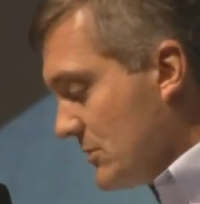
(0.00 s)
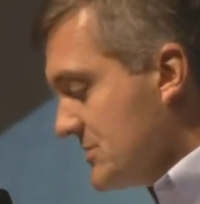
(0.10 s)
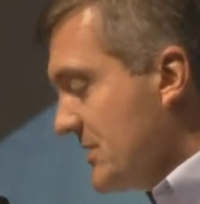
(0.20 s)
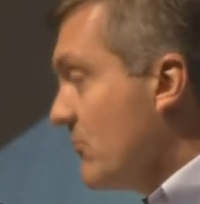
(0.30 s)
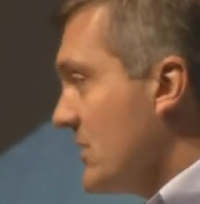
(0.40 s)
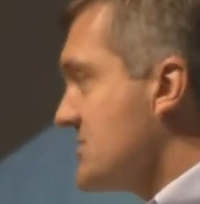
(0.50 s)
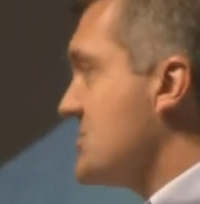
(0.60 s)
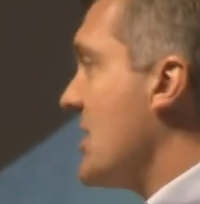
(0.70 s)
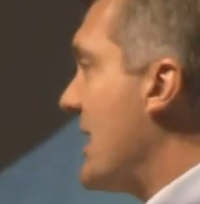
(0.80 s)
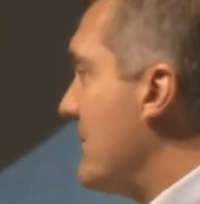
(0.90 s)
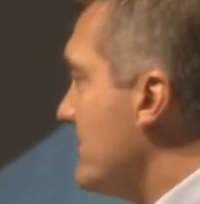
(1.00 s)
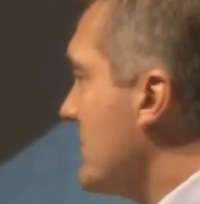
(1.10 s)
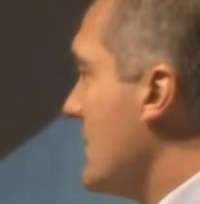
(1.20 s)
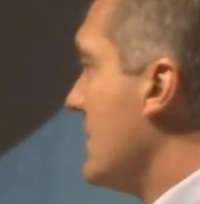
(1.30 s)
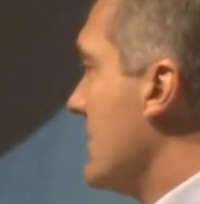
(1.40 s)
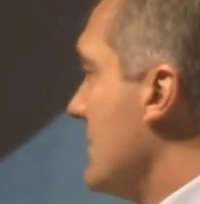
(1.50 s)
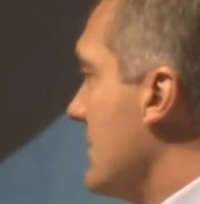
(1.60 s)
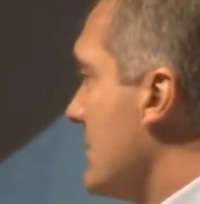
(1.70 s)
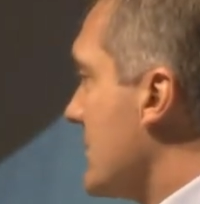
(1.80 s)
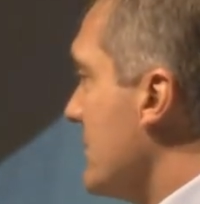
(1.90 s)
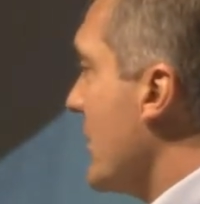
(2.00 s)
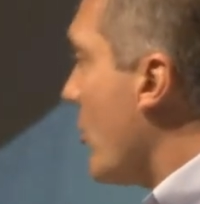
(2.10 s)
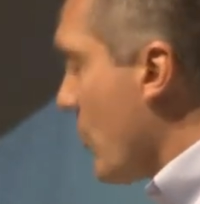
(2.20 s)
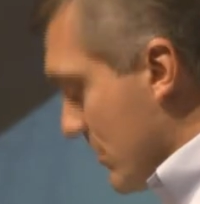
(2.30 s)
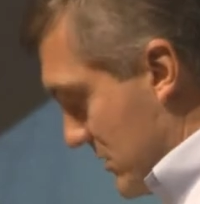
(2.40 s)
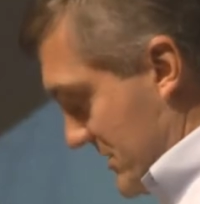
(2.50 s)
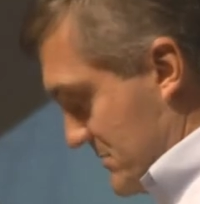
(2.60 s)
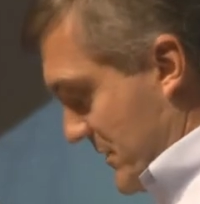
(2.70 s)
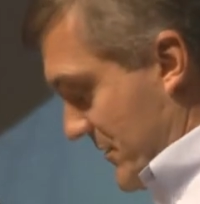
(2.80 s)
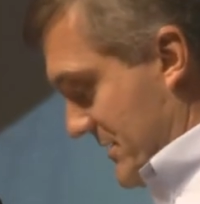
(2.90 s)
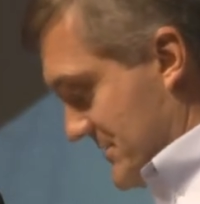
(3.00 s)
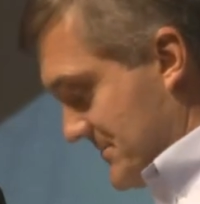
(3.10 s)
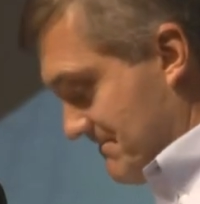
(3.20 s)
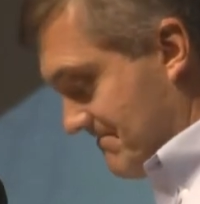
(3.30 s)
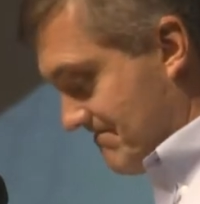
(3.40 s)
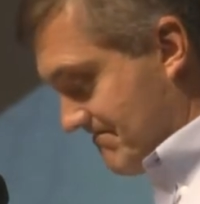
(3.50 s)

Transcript: losing one's job can be a horrible experience.